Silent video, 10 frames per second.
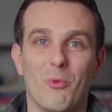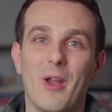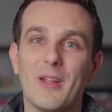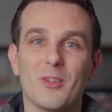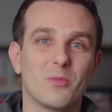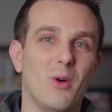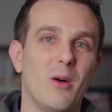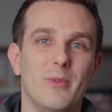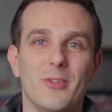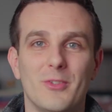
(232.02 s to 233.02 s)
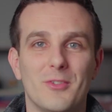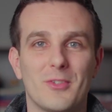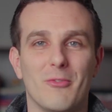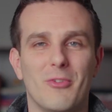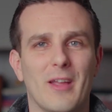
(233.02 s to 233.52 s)
running a small business
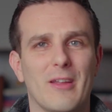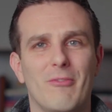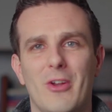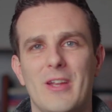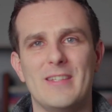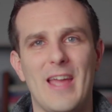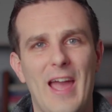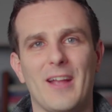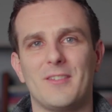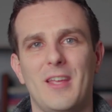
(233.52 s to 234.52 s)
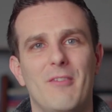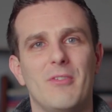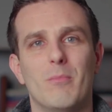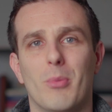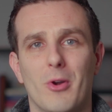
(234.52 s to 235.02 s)
can feel like a very
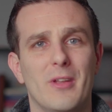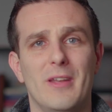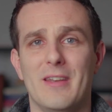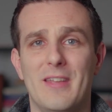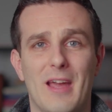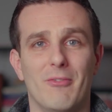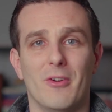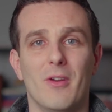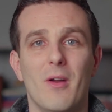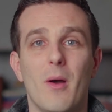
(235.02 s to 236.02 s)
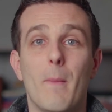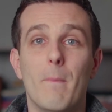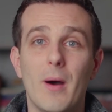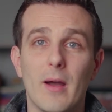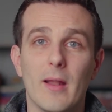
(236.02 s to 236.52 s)
tax-heavy burden endeavor,
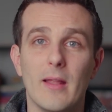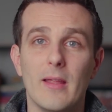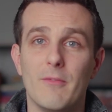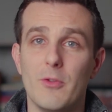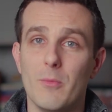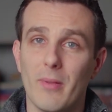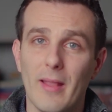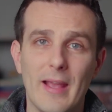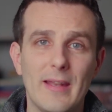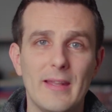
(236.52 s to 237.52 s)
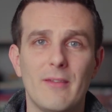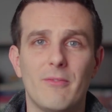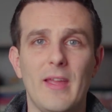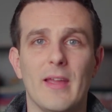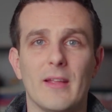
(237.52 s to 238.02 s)
but if you plan in
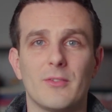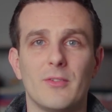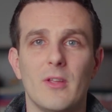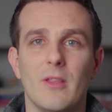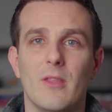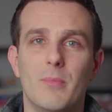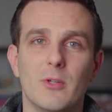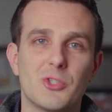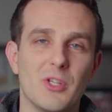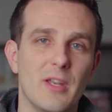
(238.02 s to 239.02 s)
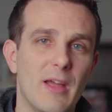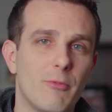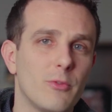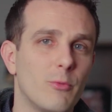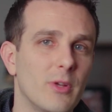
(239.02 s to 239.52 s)
advance, the bill should
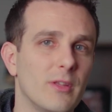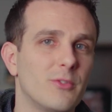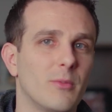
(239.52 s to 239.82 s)
never really